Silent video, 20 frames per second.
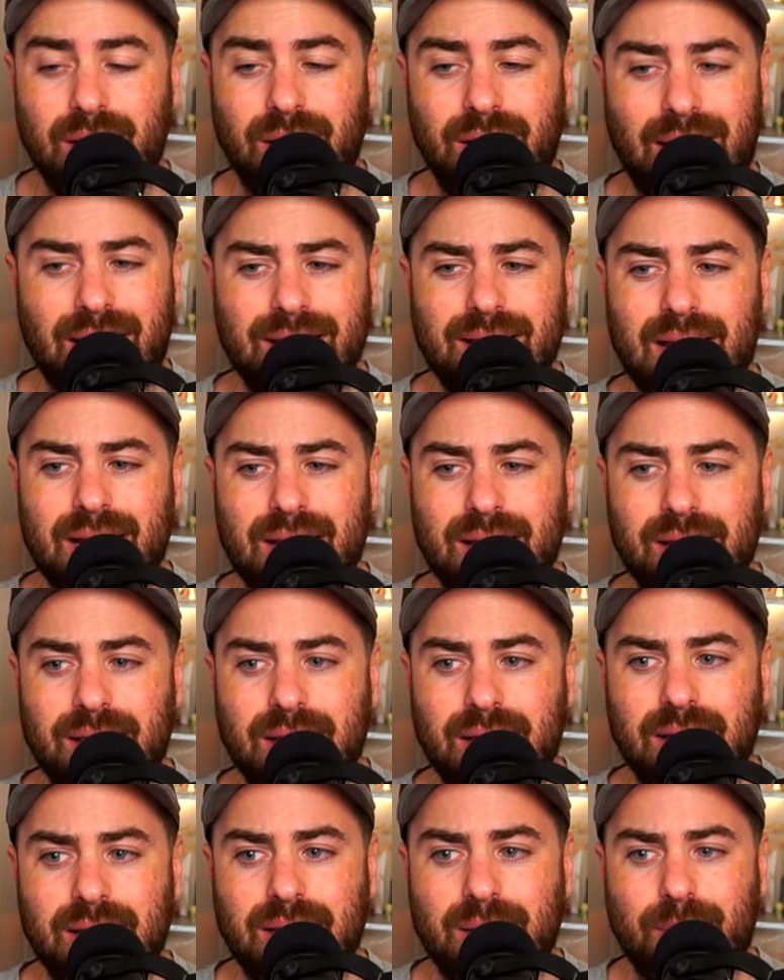like that, I
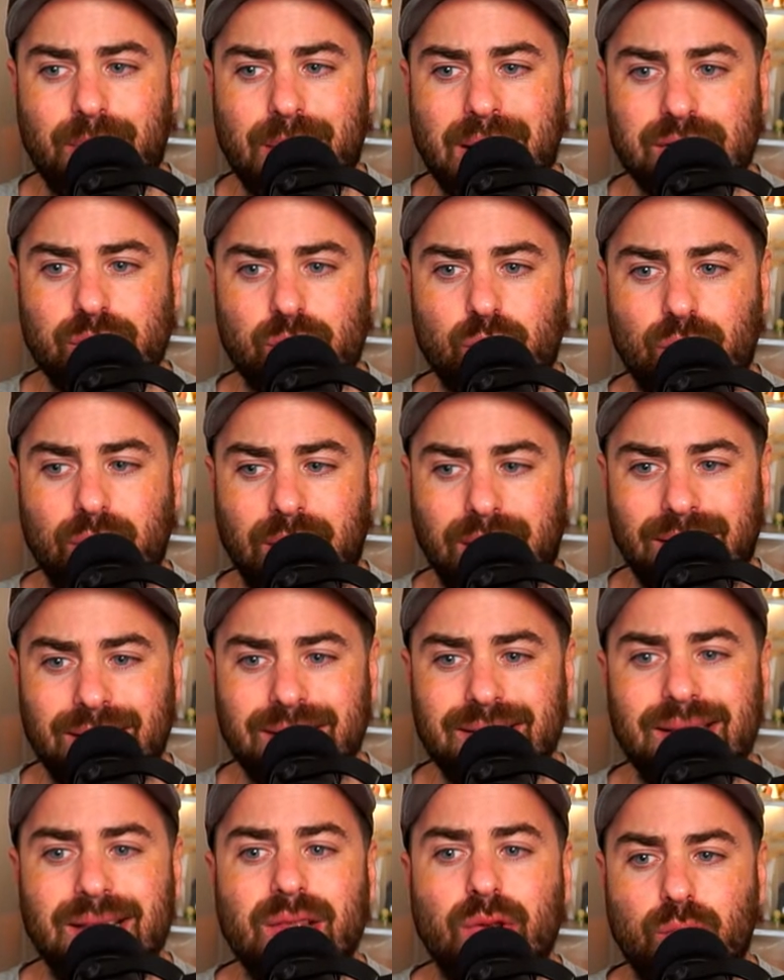think, in the past, or at
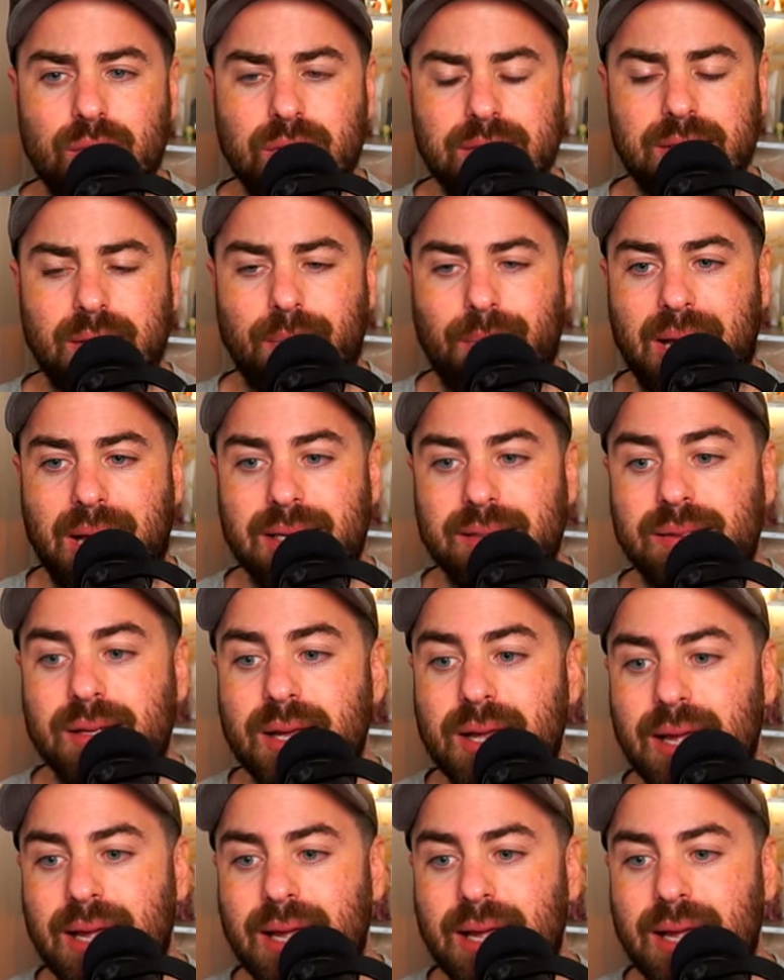least in the recent past.